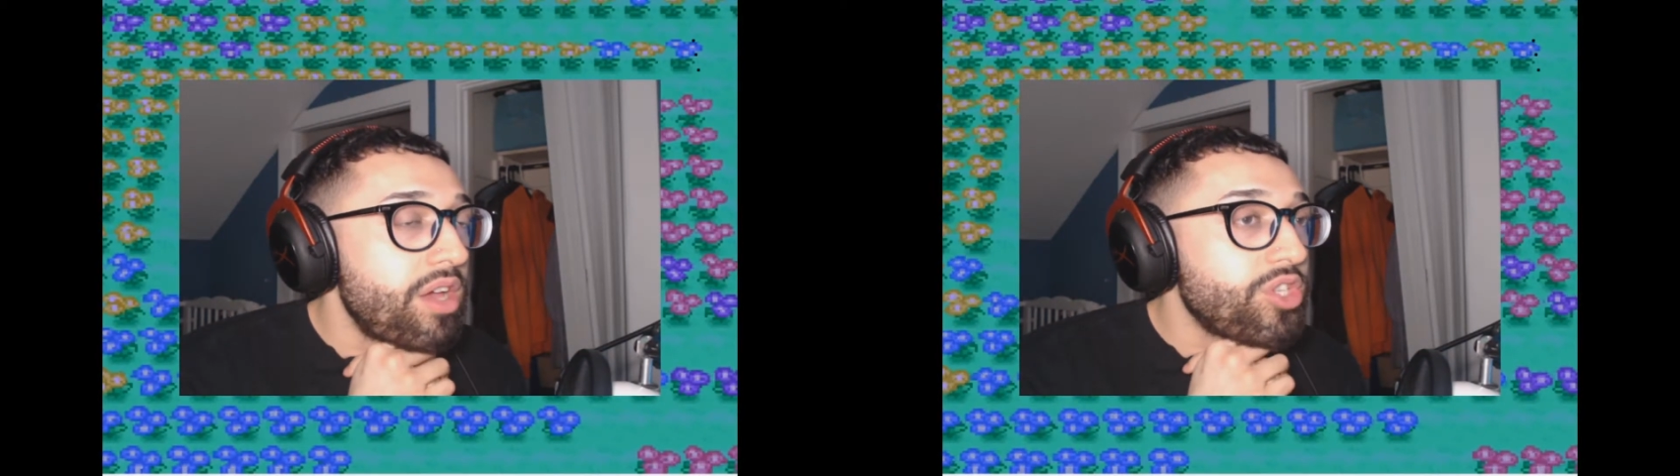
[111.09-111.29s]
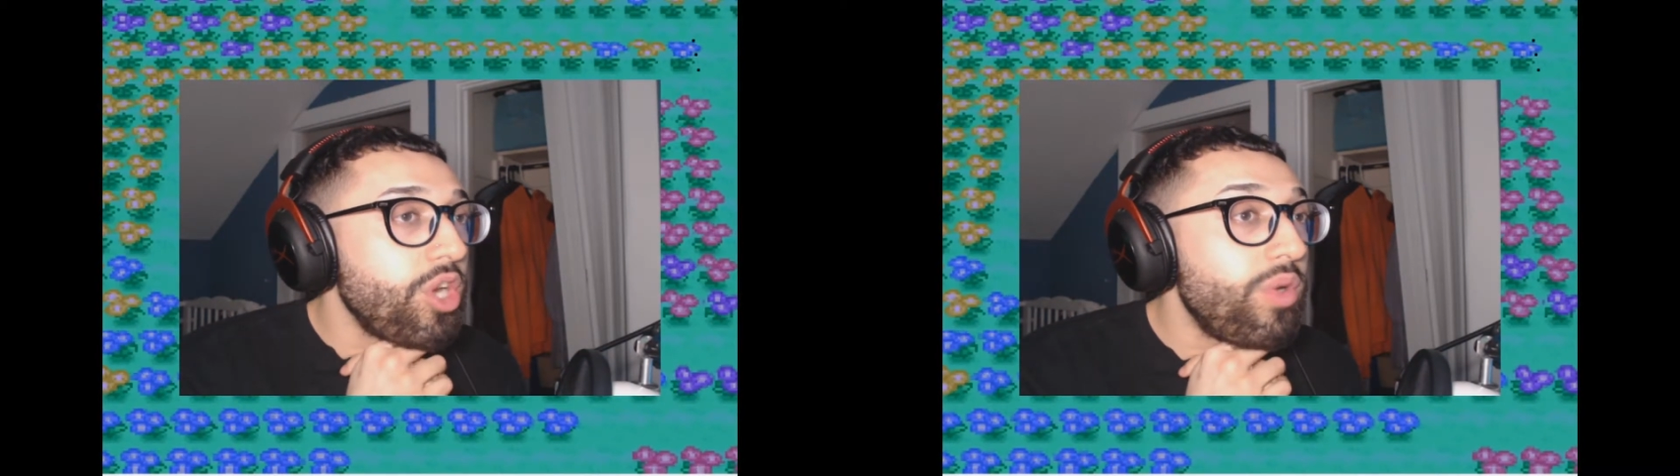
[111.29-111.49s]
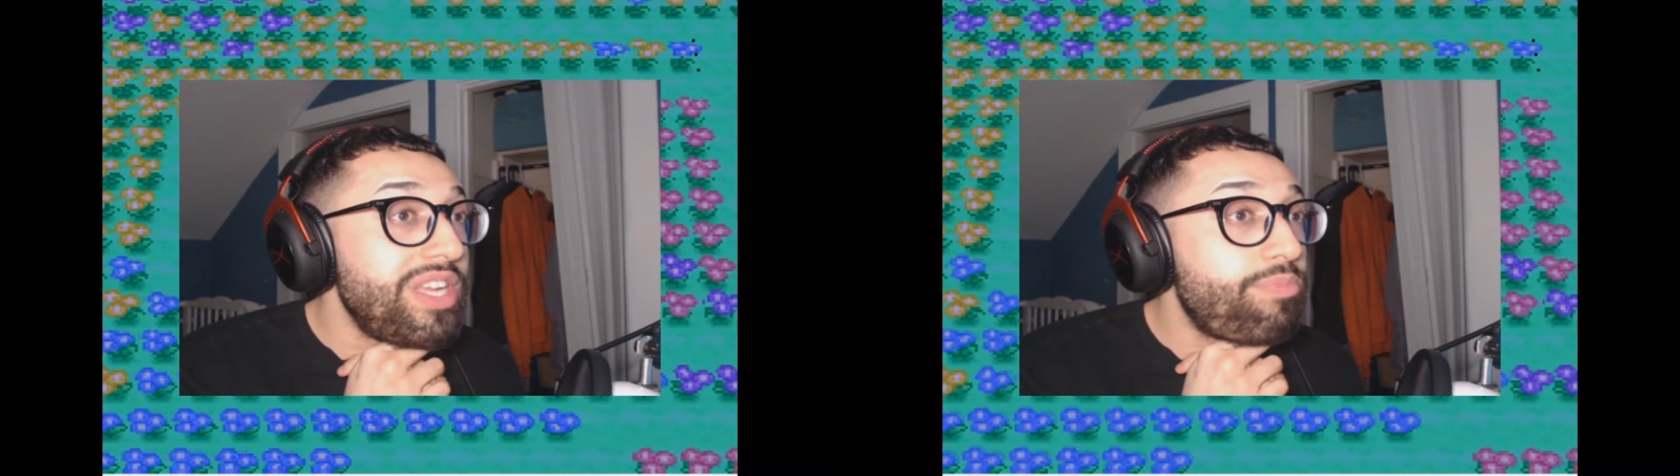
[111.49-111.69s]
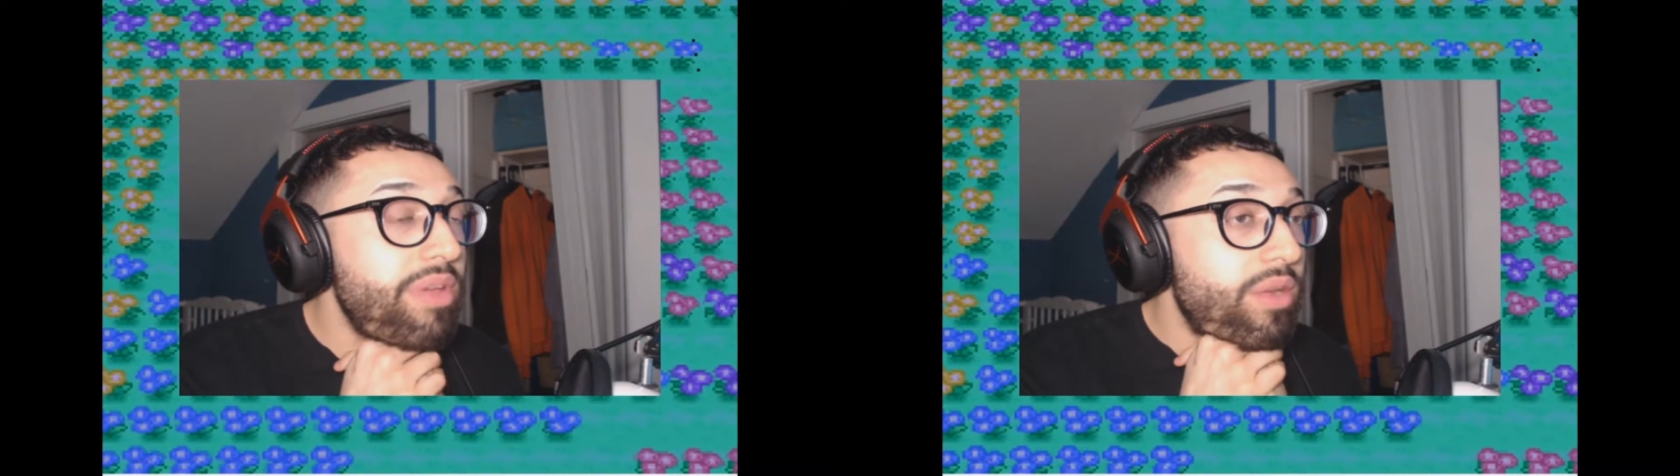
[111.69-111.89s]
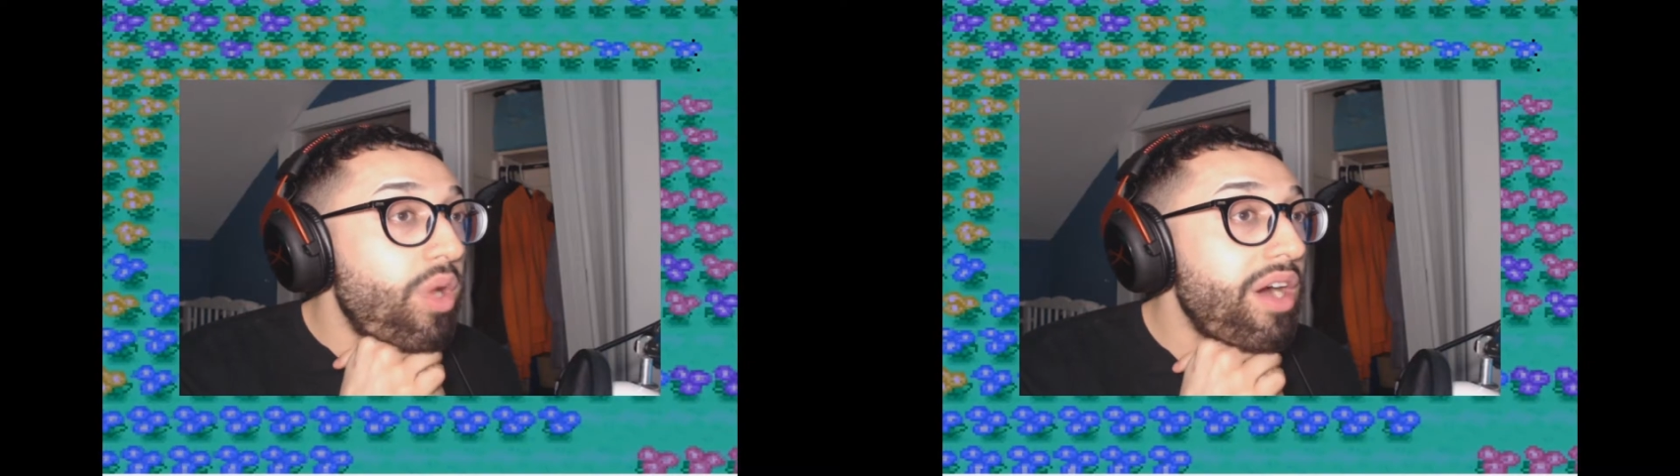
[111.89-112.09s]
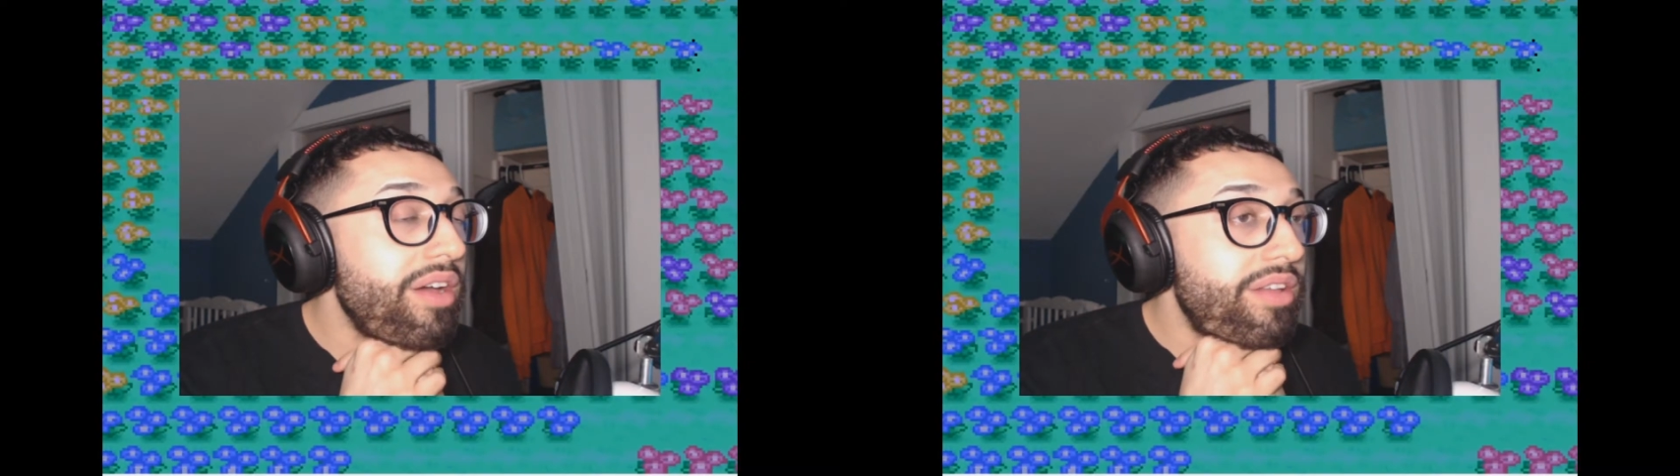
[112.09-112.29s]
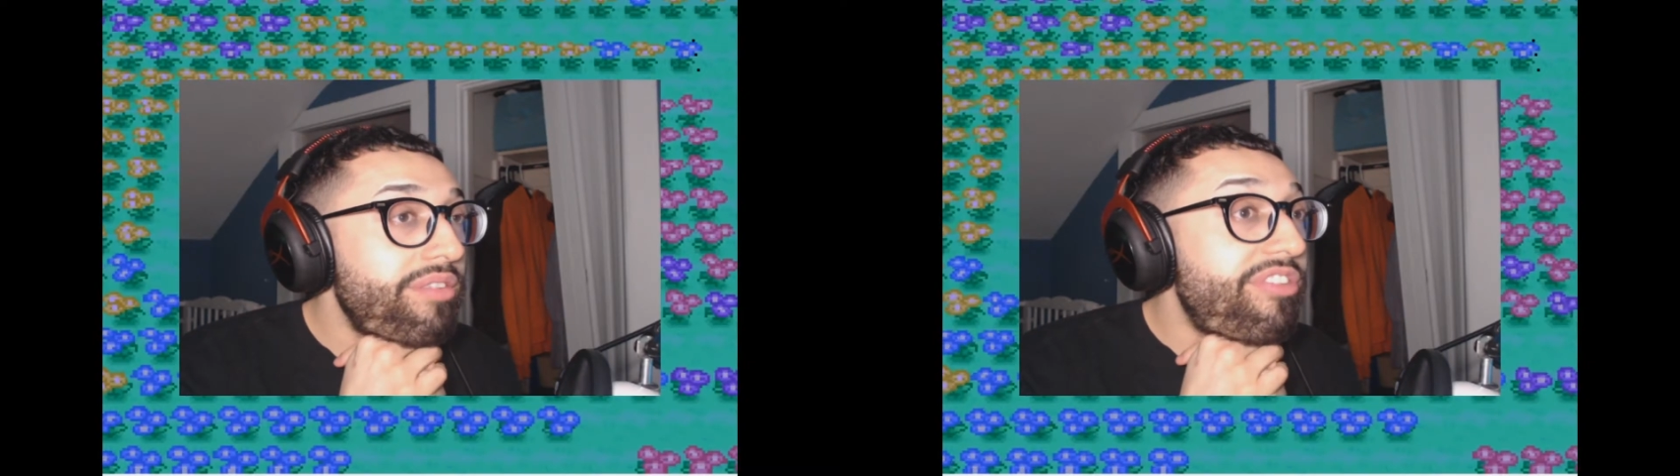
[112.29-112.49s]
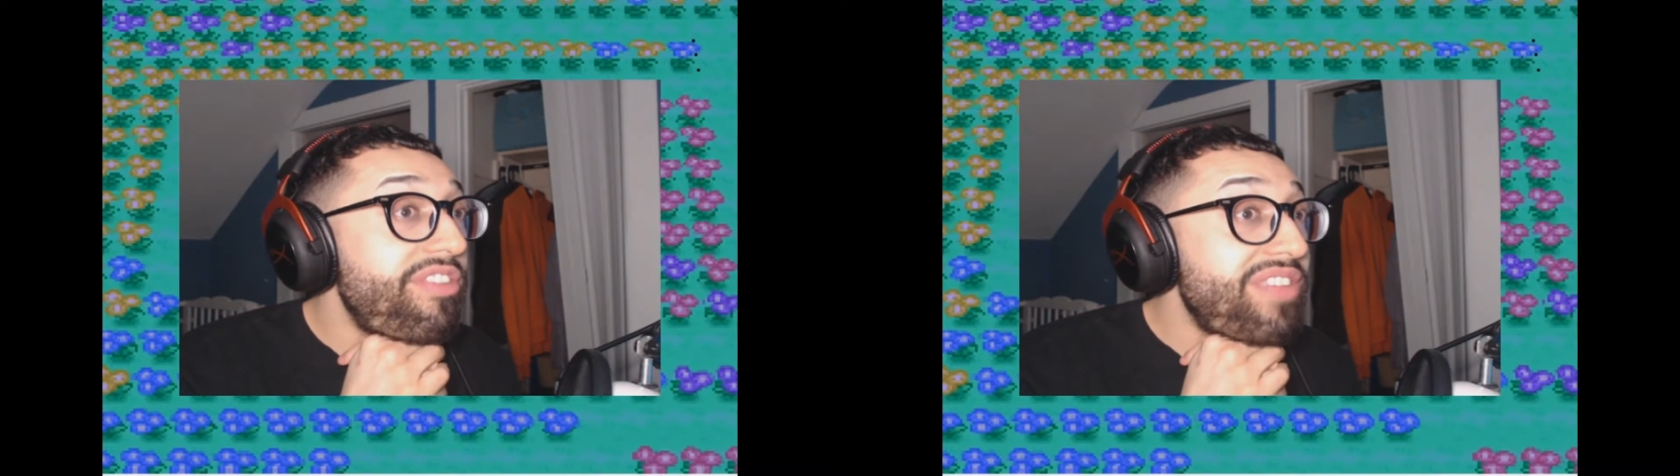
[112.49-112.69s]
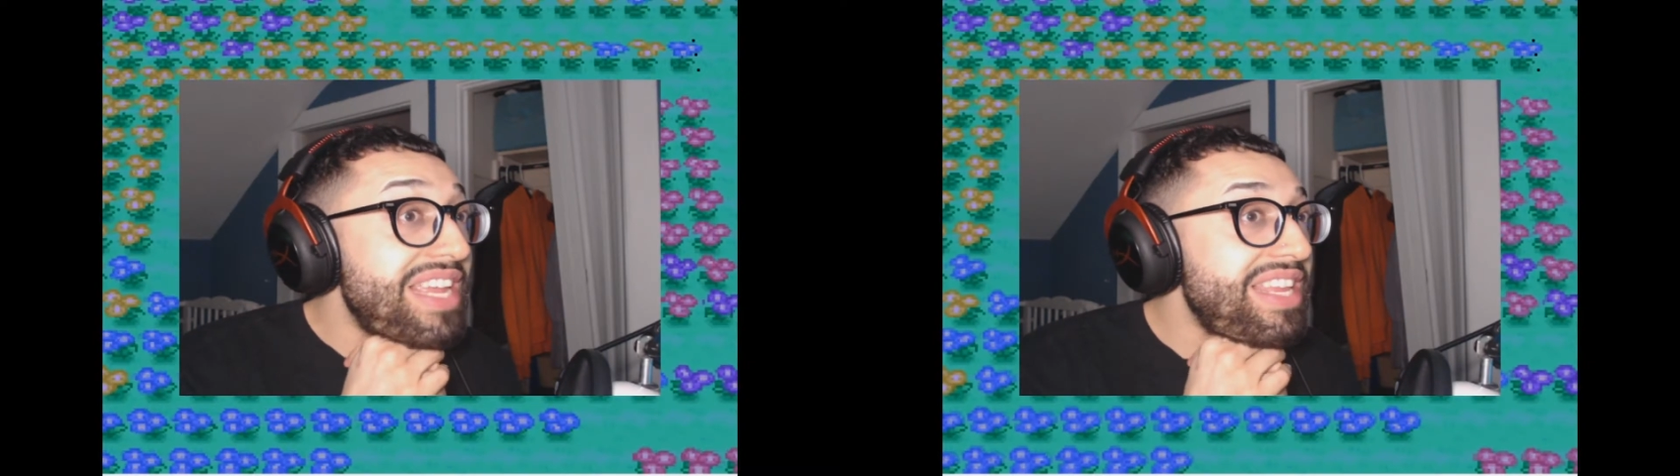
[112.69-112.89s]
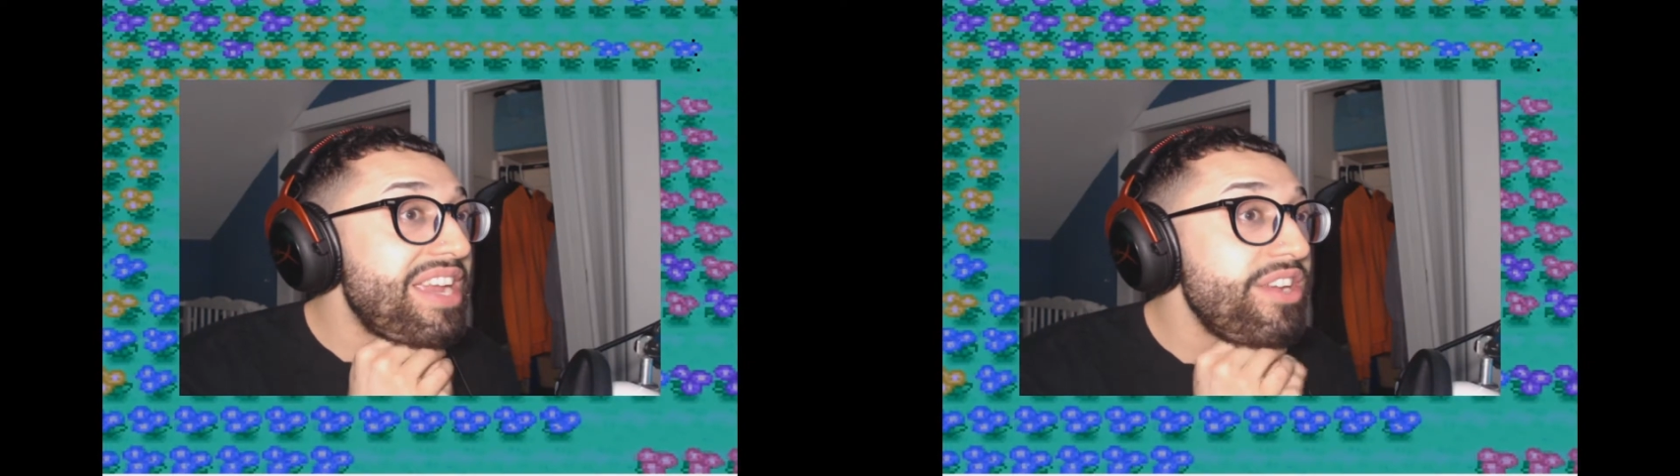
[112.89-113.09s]
So it's been, what,
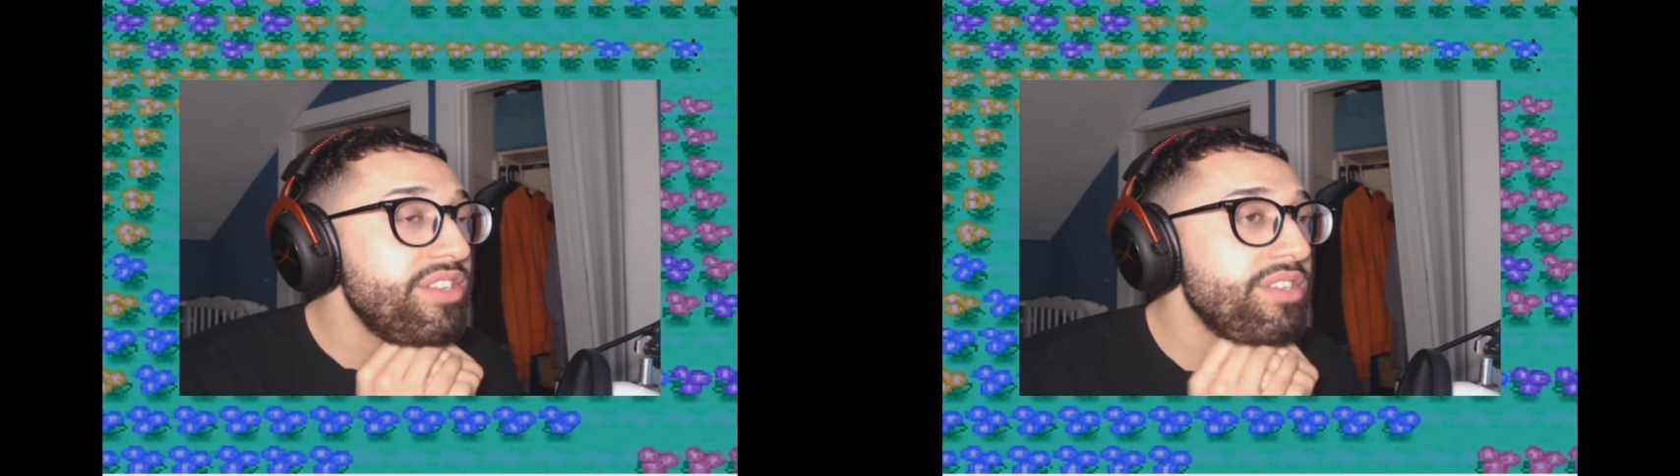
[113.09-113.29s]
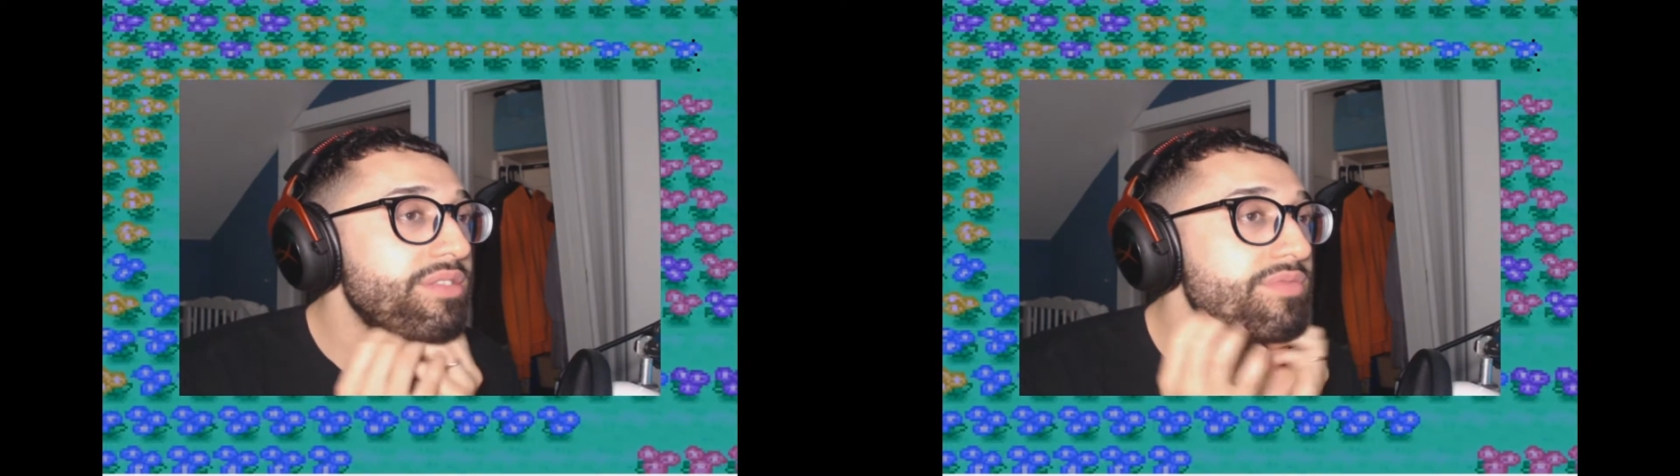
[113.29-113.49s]
fifteen years?